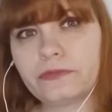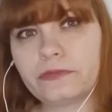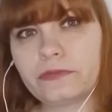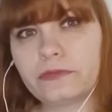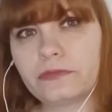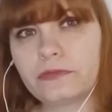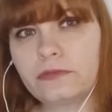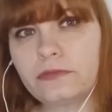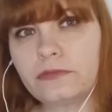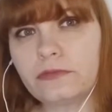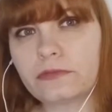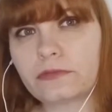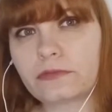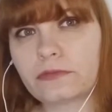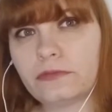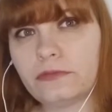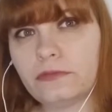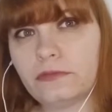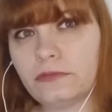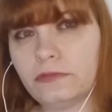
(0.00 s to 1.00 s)

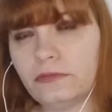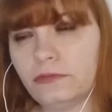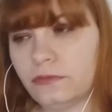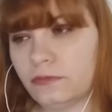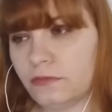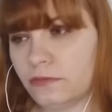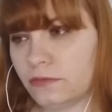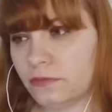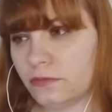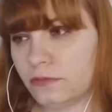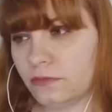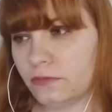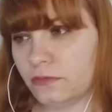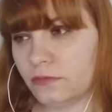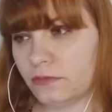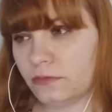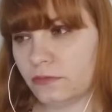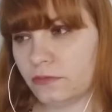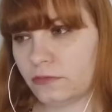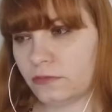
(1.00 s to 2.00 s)

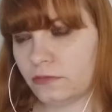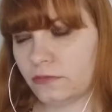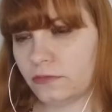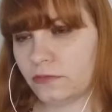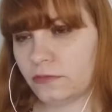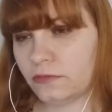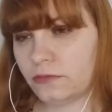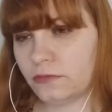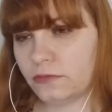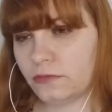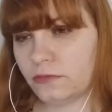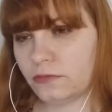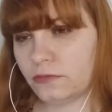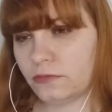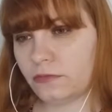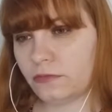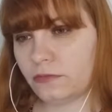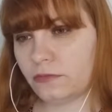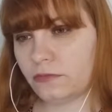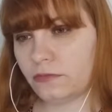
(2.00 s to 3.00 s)

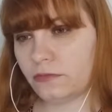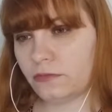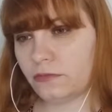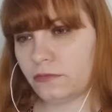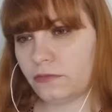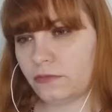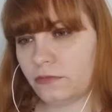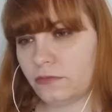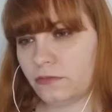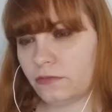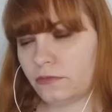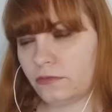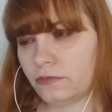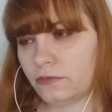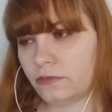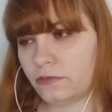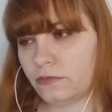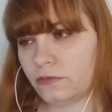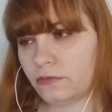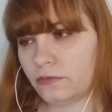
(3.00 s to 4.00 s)

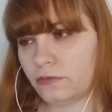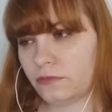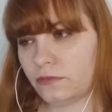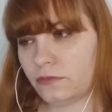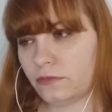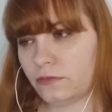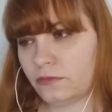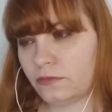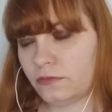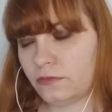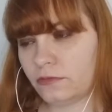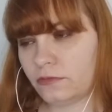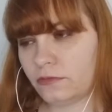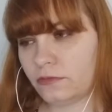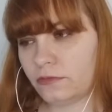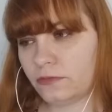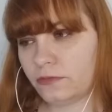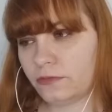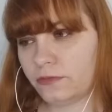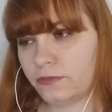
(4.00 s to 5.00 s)

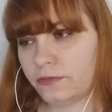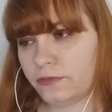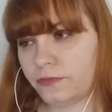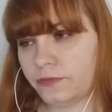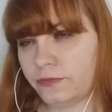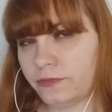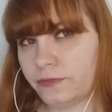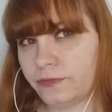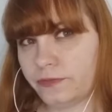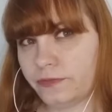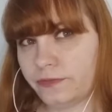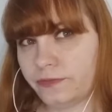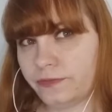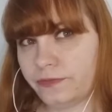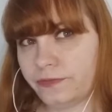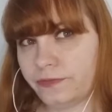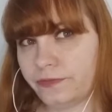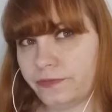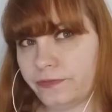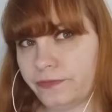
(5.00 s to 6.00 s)

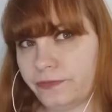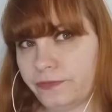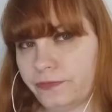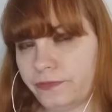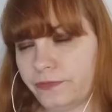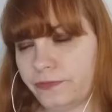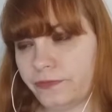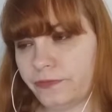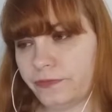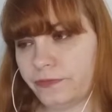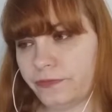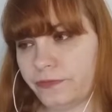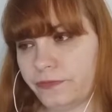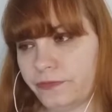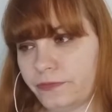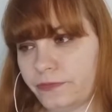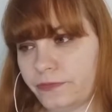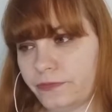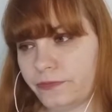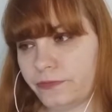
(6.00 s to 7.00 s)

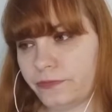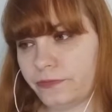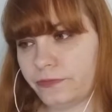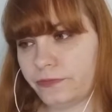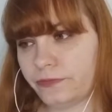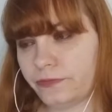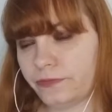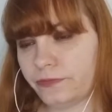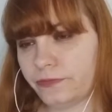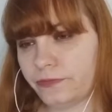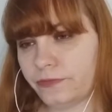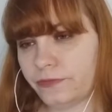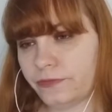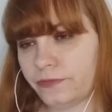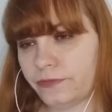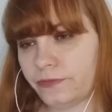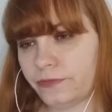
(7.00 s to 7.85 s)
This person isn't speaking.